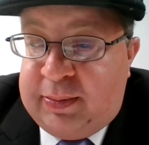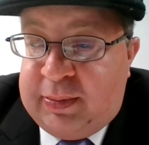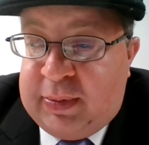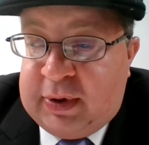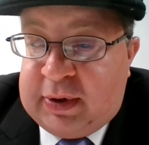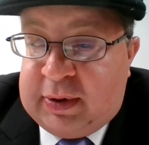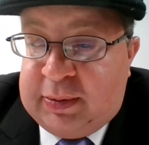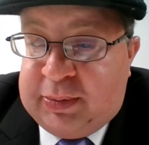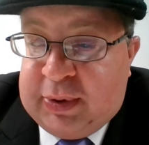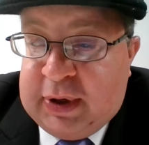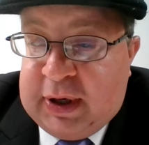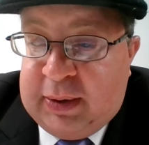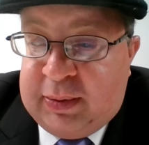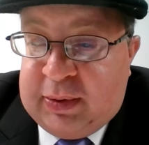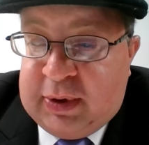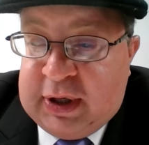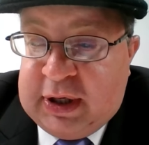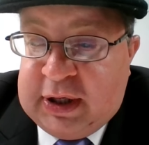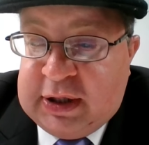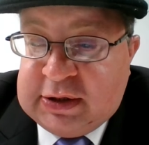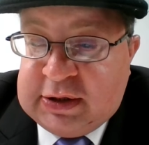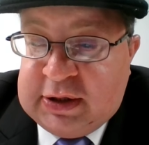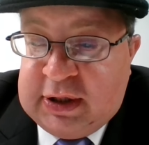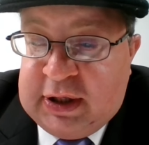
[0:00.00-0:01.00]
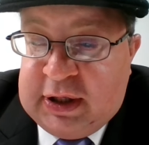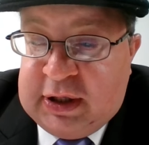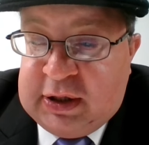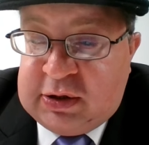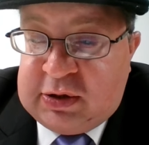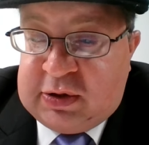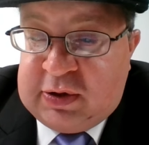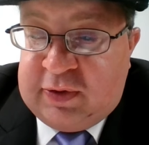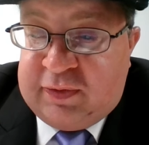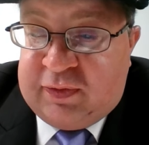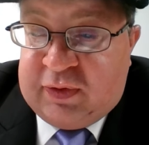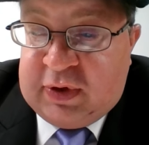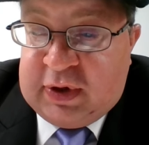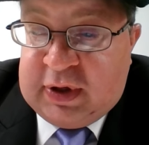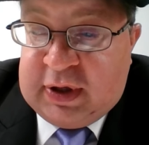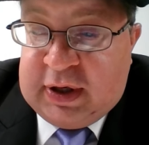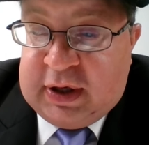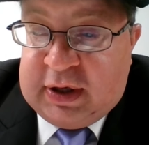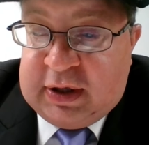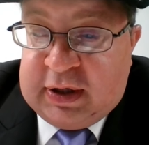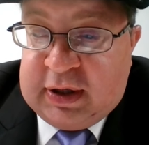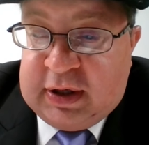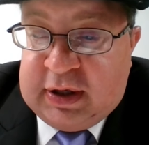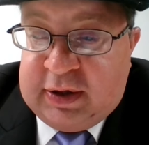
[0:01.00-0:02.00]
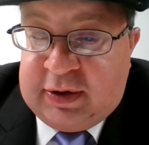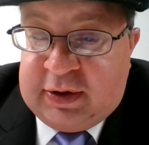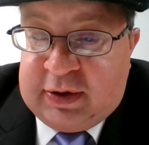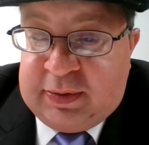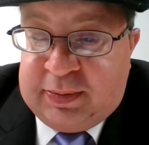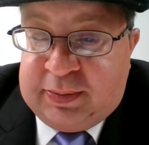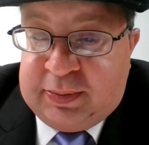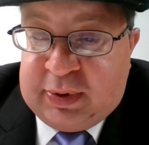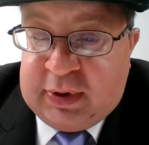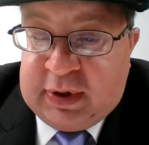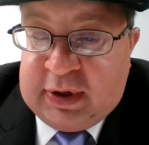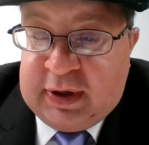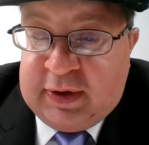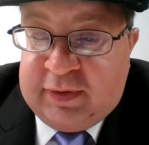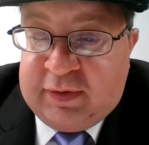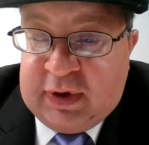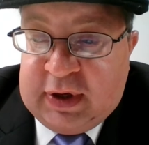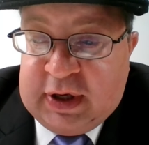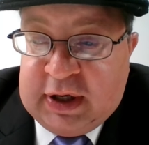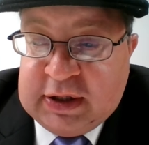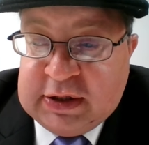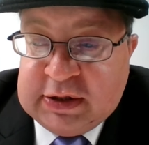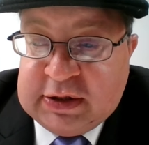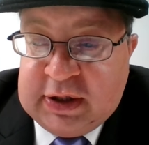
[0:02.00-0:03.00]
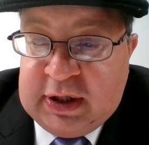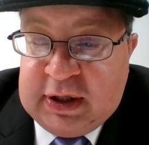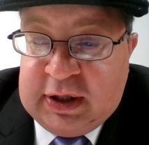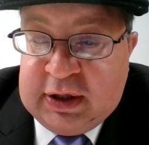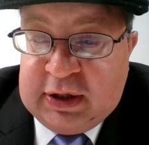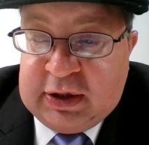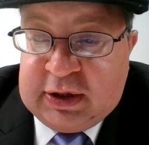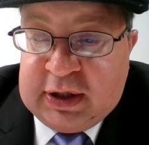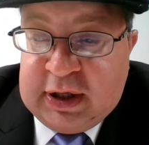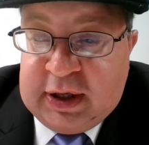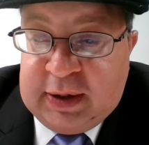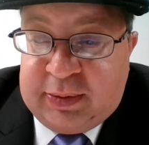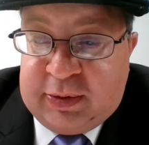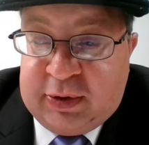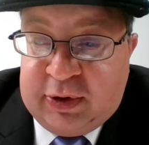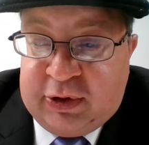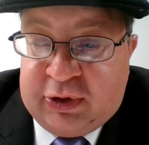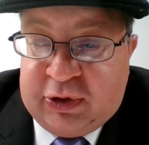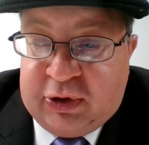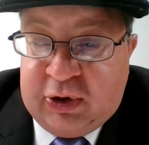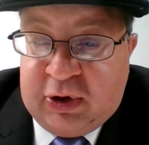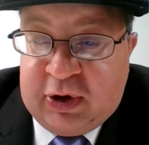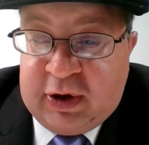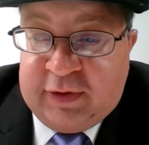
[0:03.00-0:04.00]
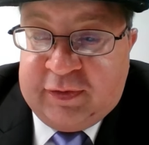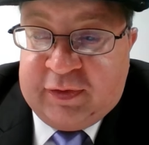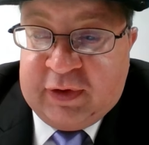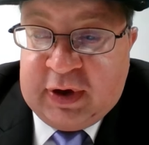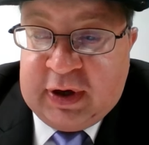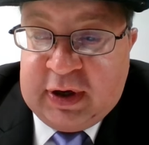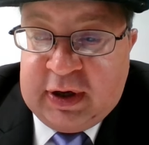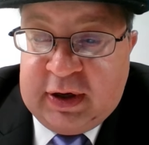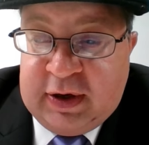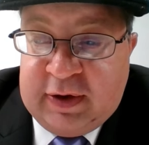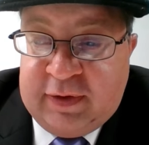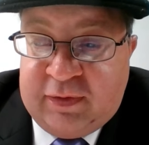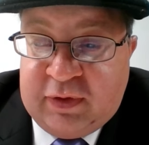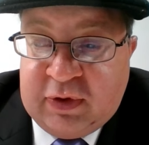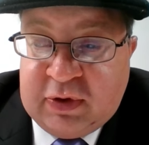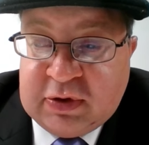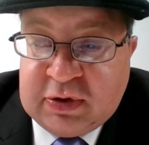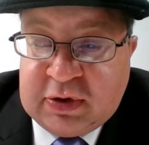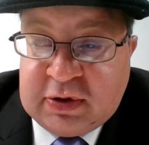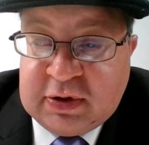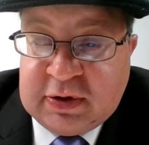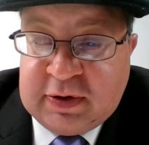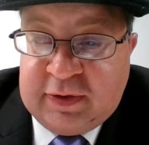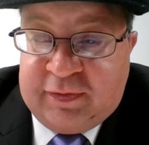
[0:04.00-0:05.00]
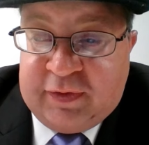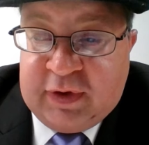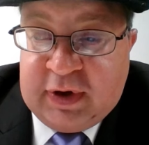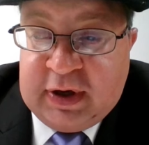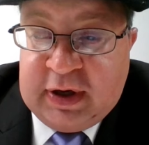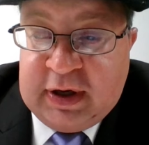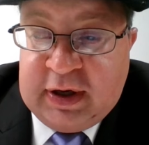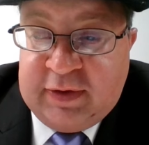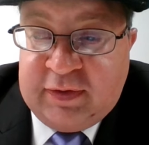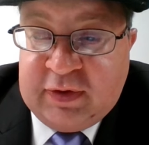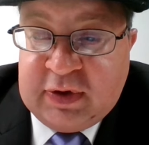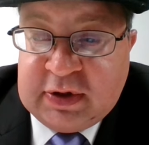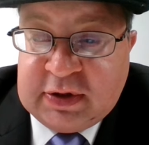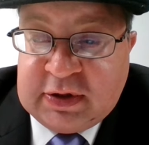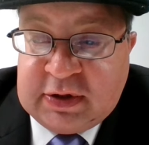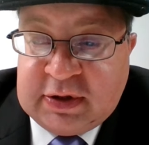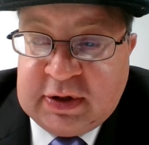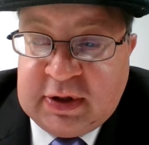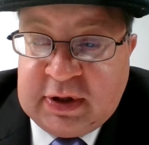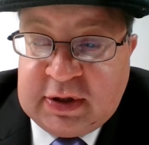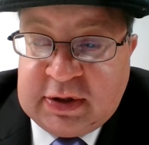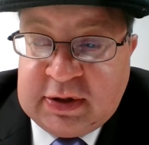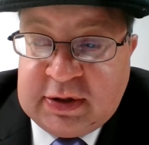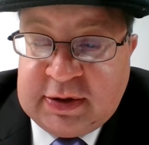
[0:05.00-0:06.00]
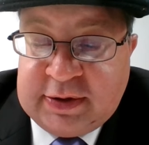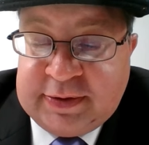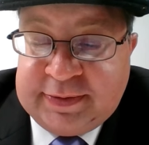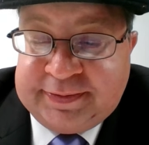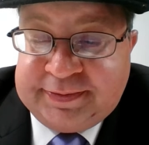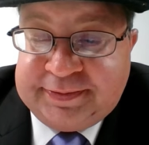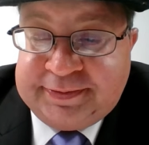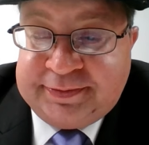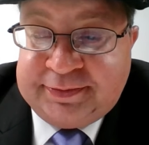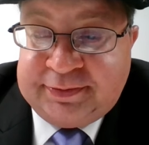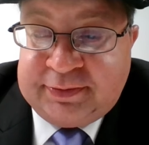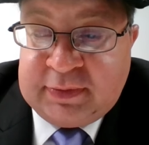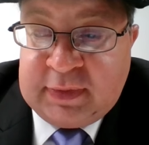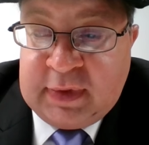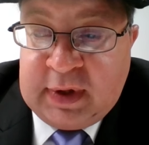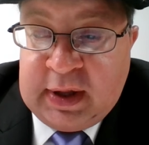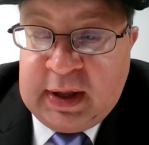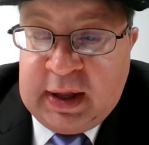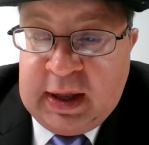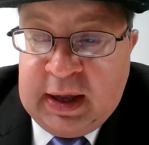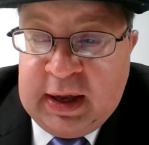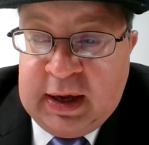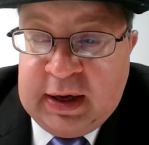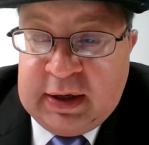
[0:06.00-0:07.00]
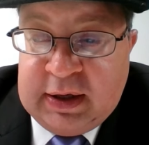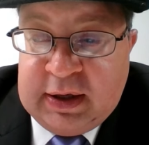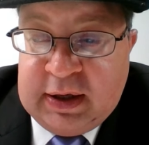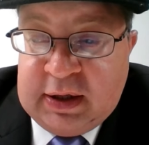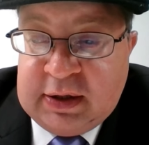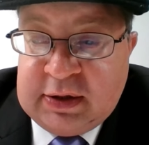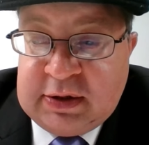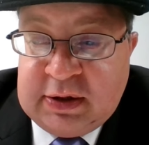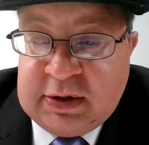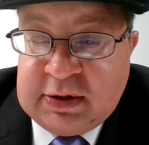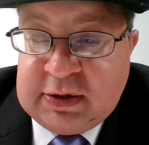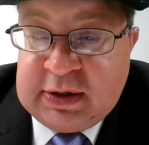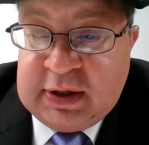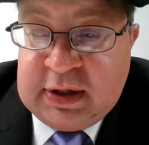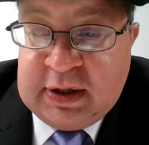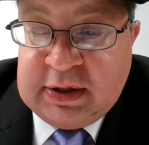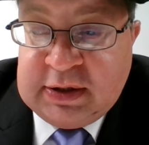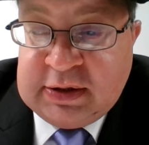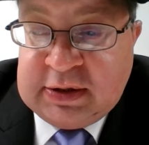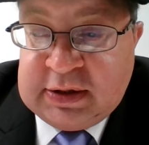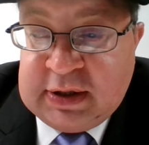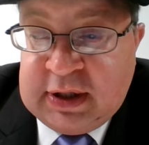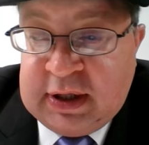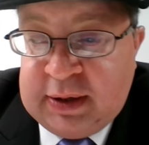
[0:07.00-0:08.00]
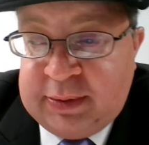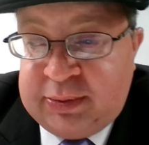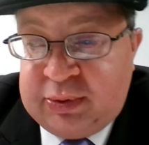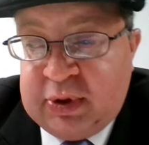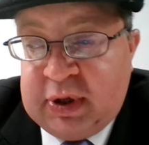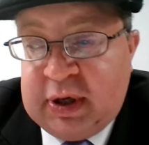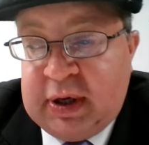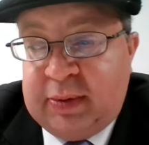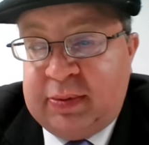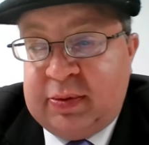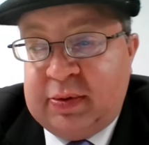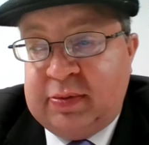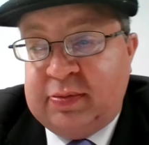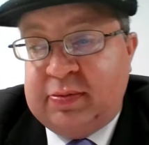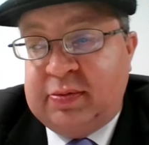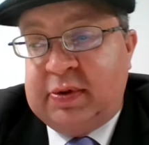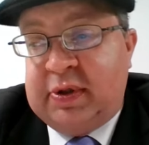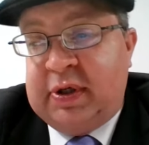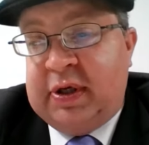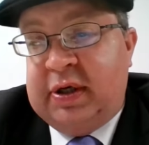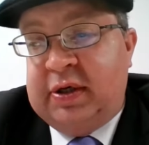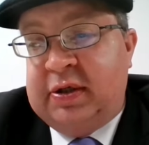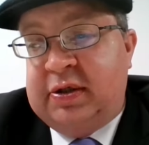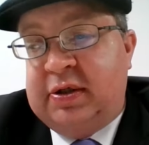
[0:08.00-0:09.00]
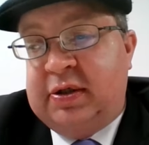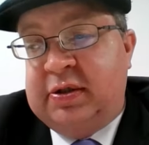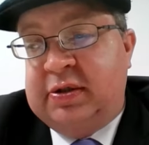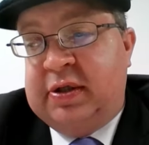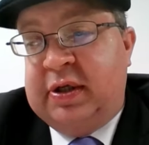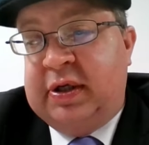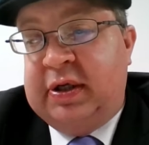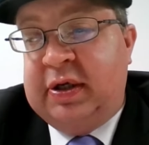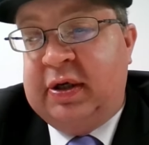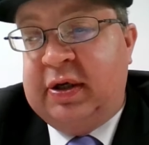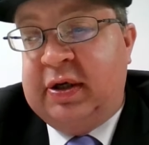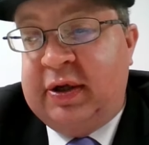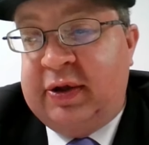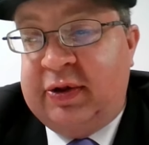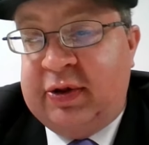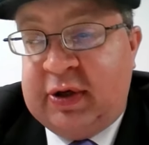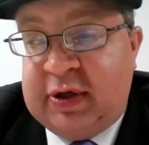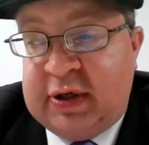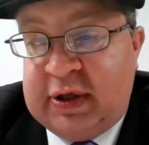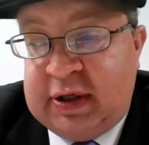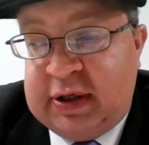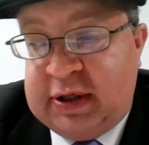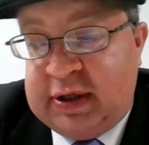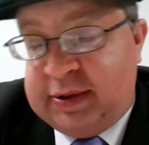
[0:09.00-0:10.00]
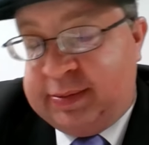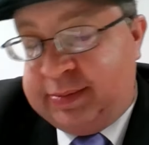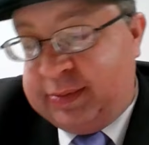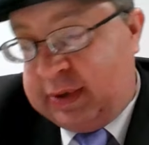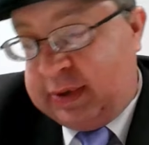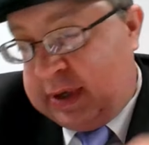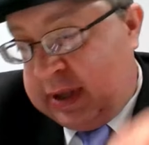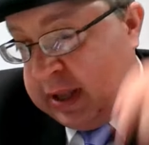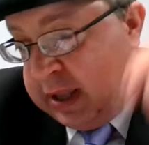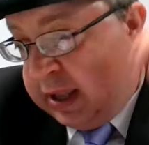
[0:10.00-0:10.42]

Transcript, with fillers: But the Bible has an answer for that. I believe in Isaiah chapter 35, verses 5 and 6. Not just eyesight problems, not just healing the lame,